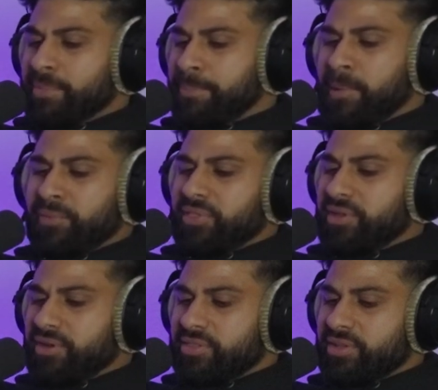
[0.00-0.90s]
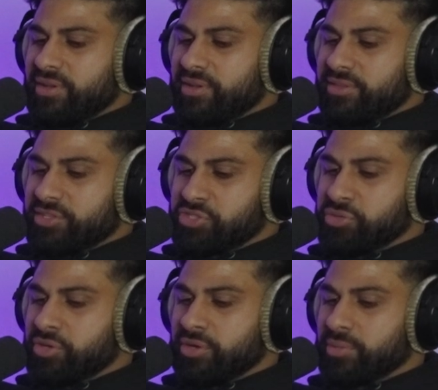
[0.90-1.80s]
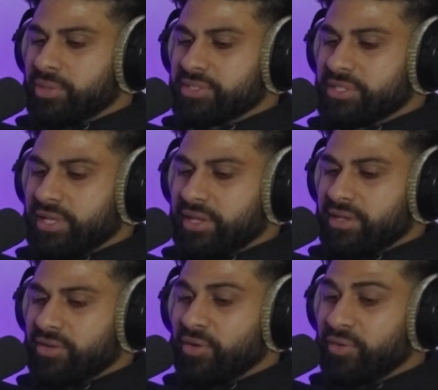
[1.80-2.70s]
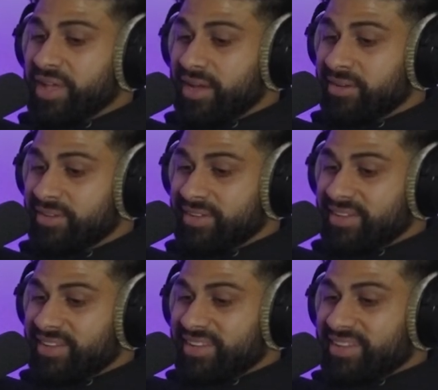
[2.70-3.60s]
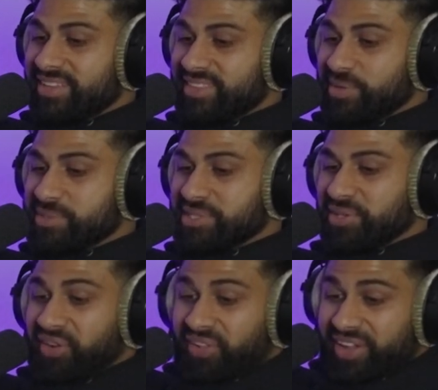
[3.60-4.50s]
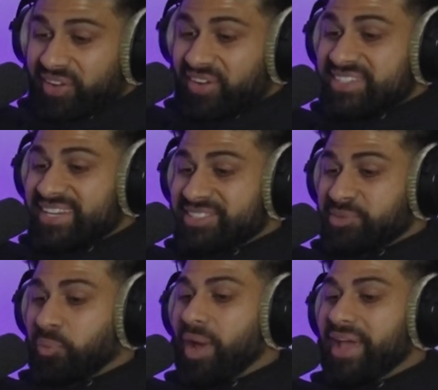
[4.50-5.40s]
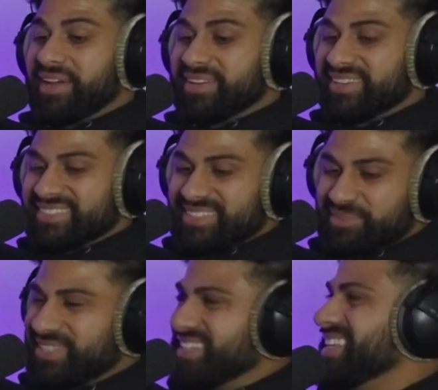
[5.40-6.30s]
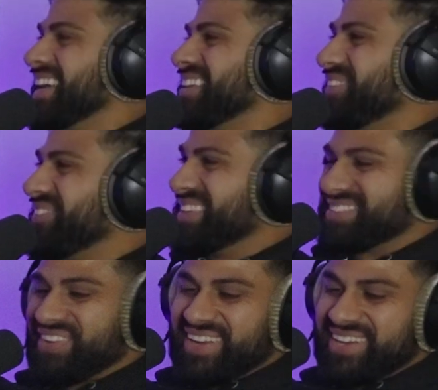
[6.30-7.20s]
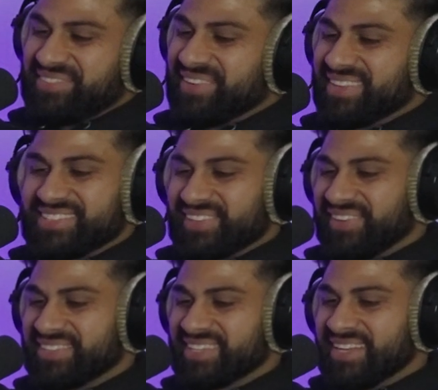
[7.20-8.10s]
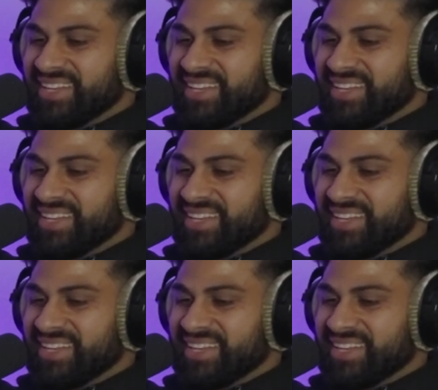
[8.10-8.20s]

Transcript: Apparently the shooter was like, oh yeah, there was a lookalike contest when, so it's like people are talking about it. It's hilarious.